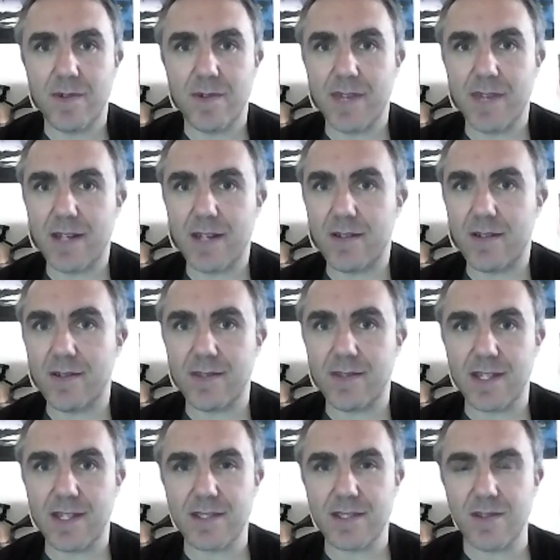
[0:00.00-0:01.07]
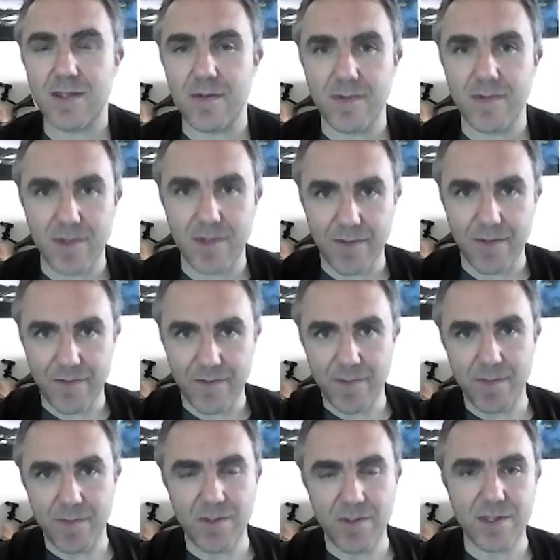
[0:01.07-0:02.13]
That it, that's not from
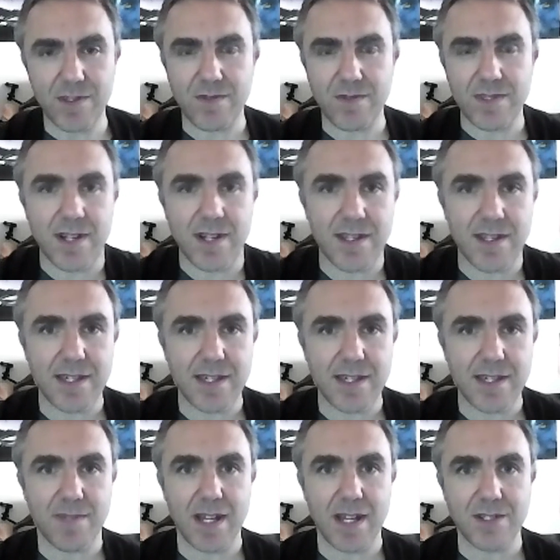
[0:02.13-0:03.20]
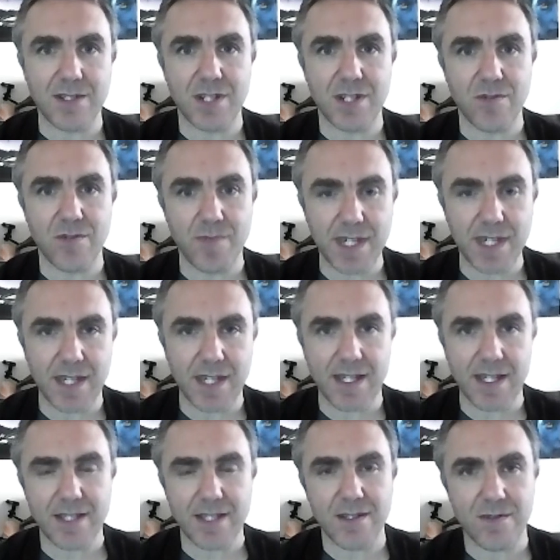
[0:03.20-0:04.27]
the musical side of things, but our general
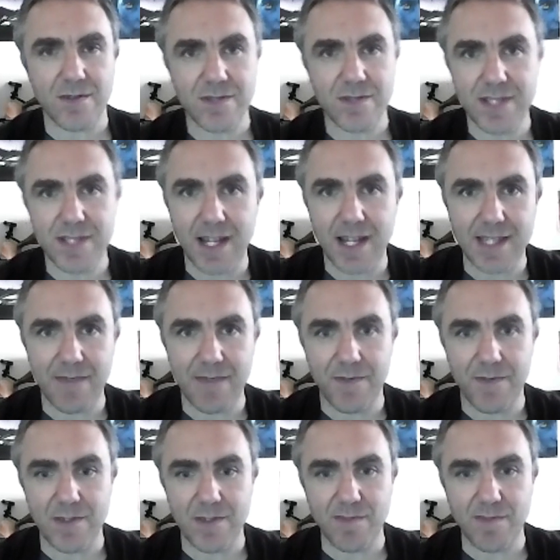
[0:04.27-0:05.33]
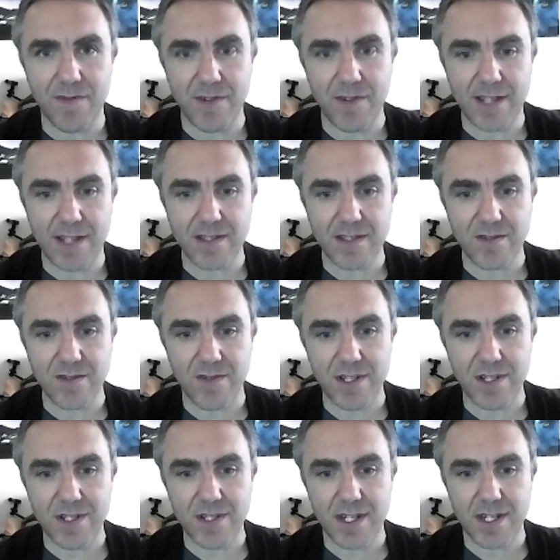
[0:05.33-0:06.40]
beginning. So I'll start that first before answering the
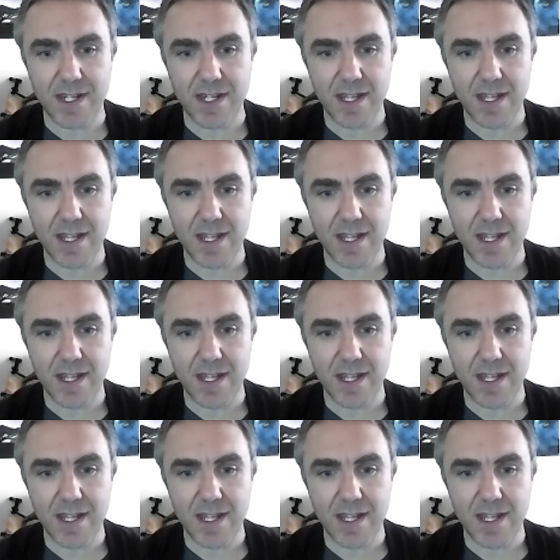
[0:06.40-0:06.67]
question.